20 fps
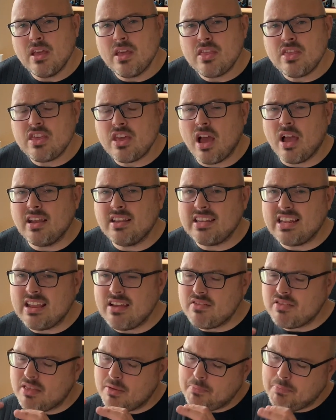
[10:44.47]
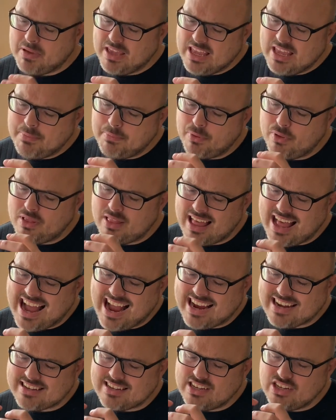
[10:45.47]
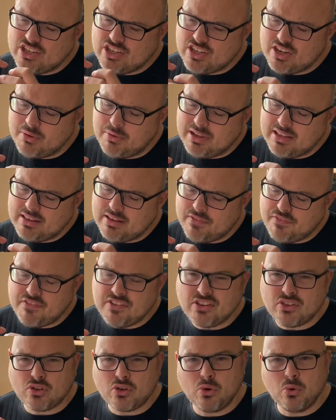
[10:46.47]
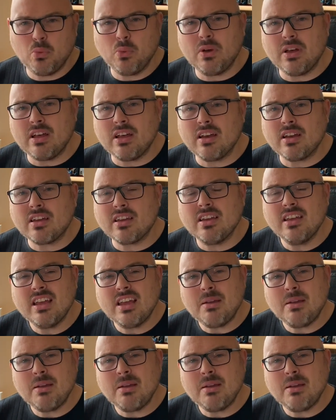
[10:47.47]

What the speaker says: The idea of the people actually doing the physical work